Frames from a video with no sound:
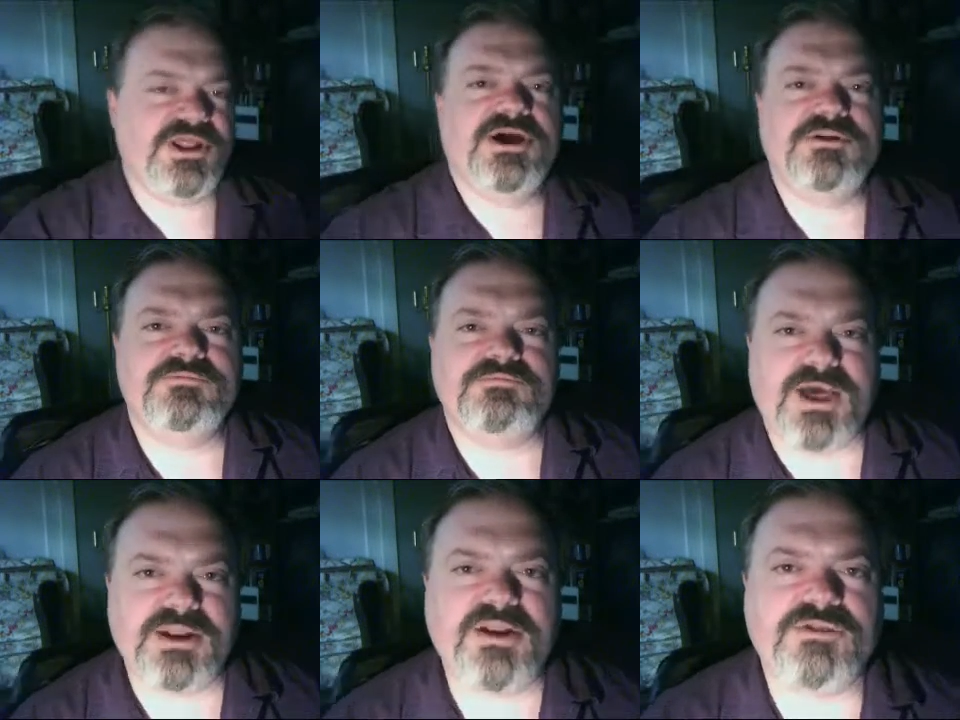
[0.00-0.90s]
down
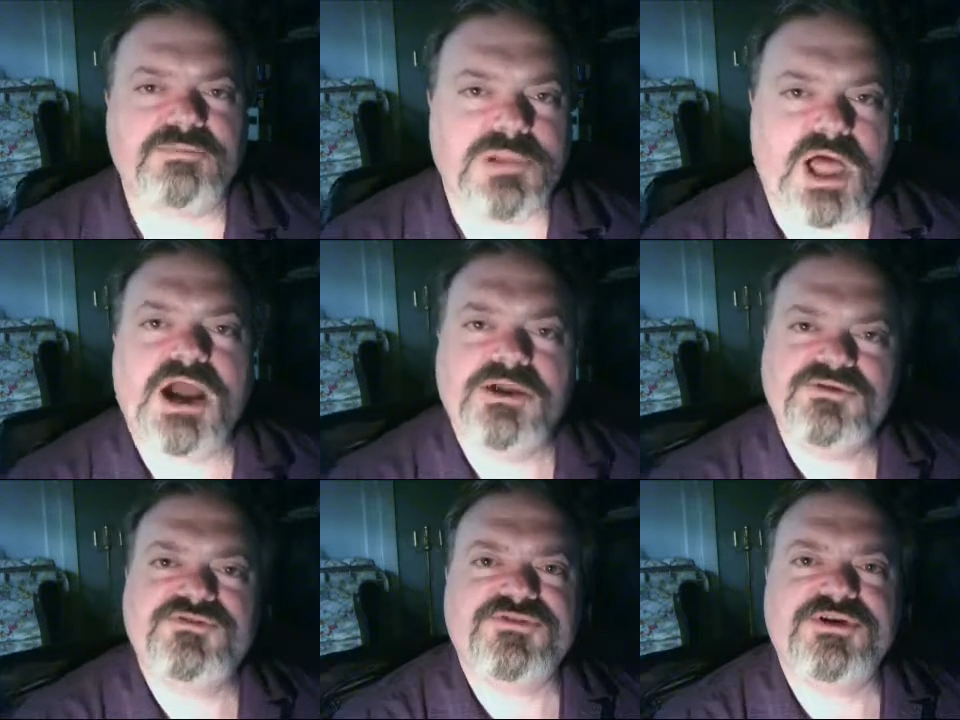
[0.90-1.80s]
about another block, and
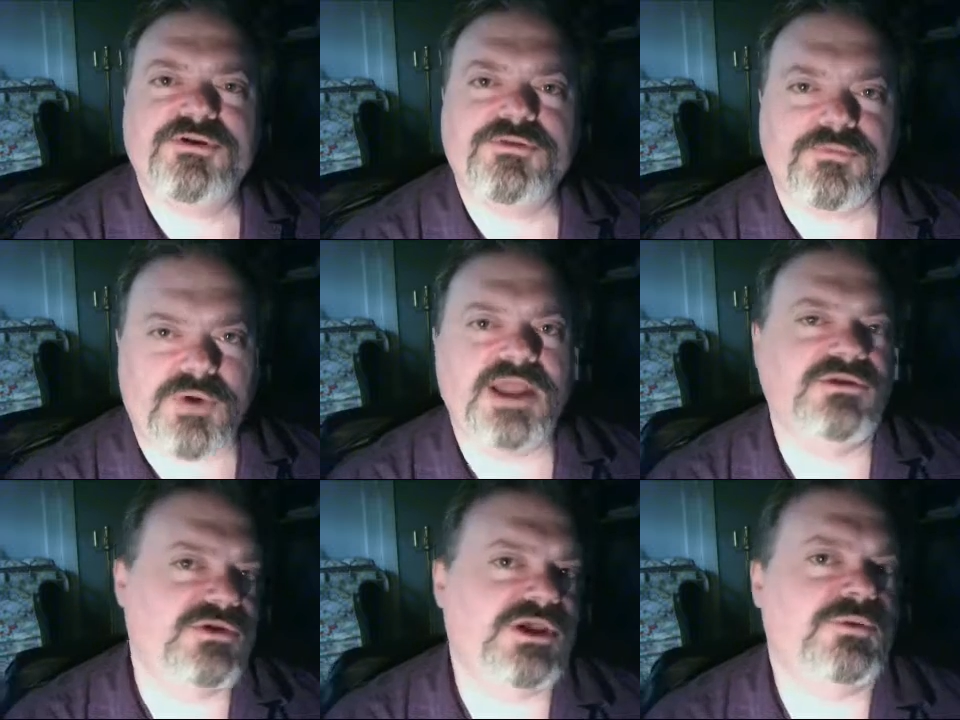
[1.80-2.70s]
you'll see it on the right, and
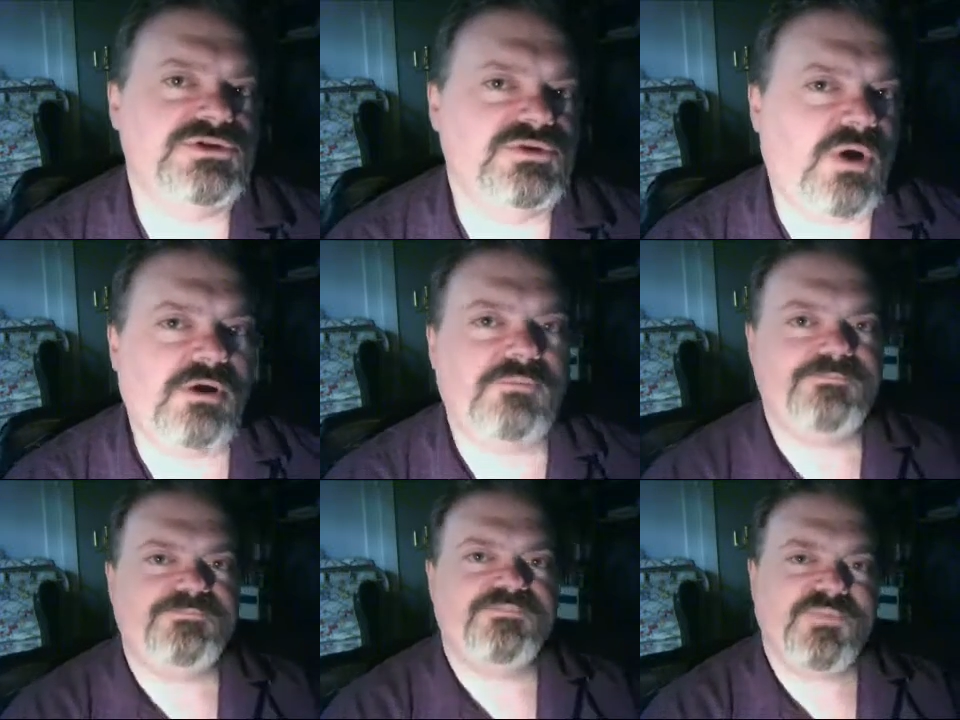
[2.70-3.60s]
you can get what you want.
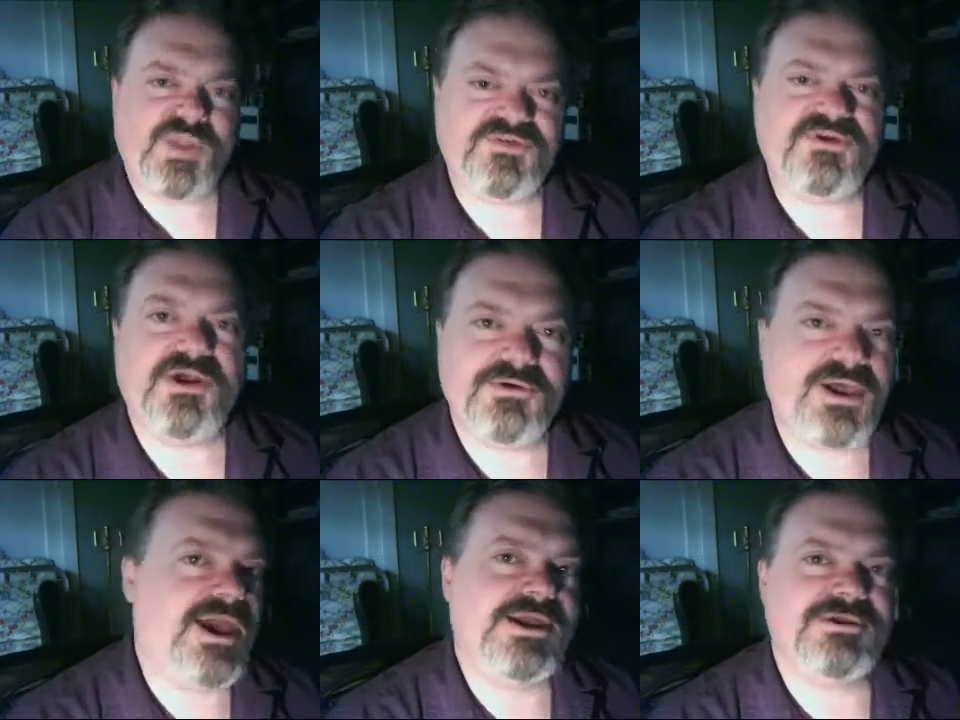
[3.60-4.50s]
I said,
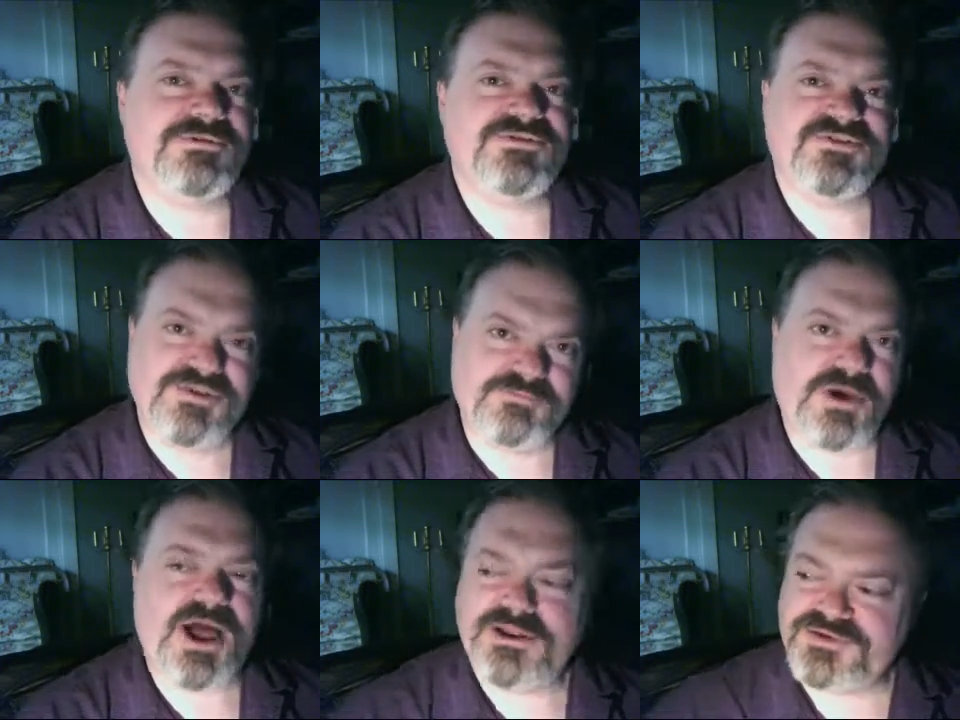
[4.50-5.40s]
okay. And she said,
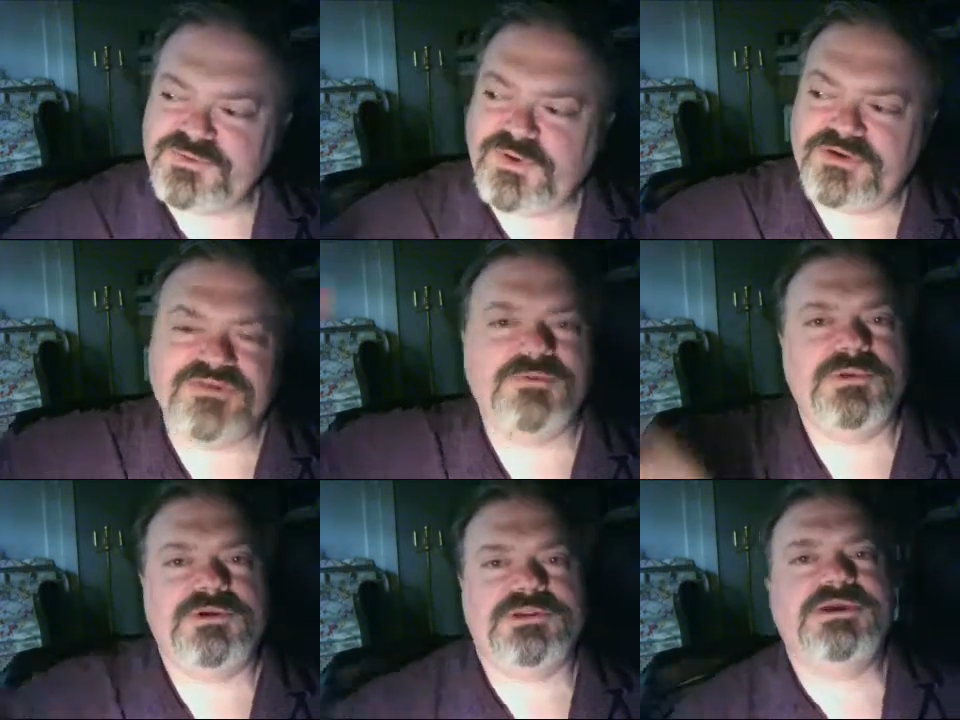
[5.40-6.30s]
bye. And she walks in the
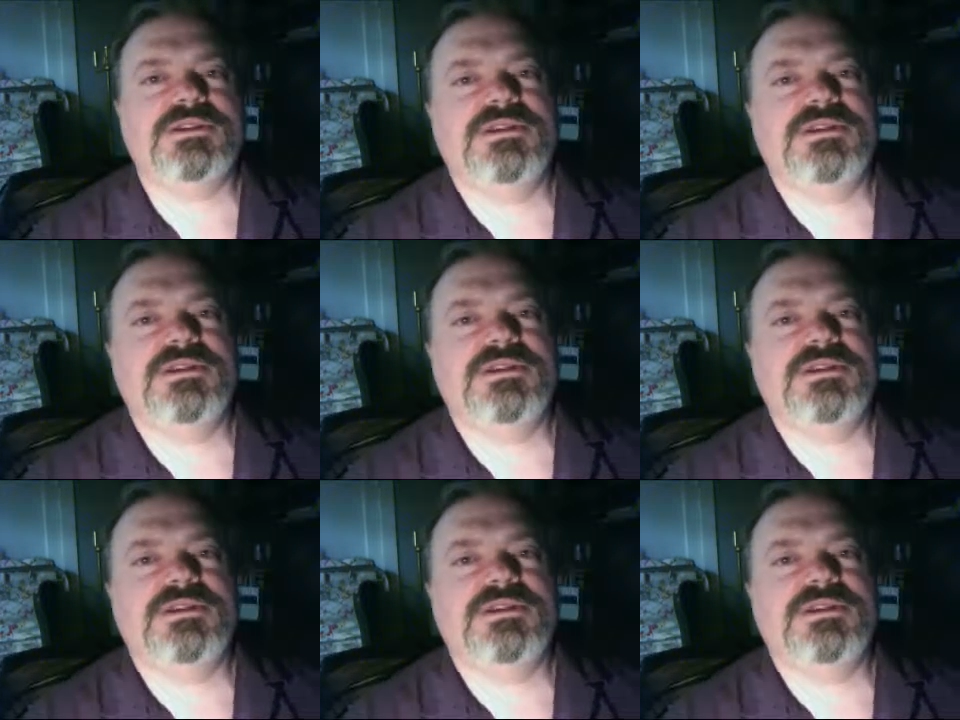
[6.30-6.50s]
building.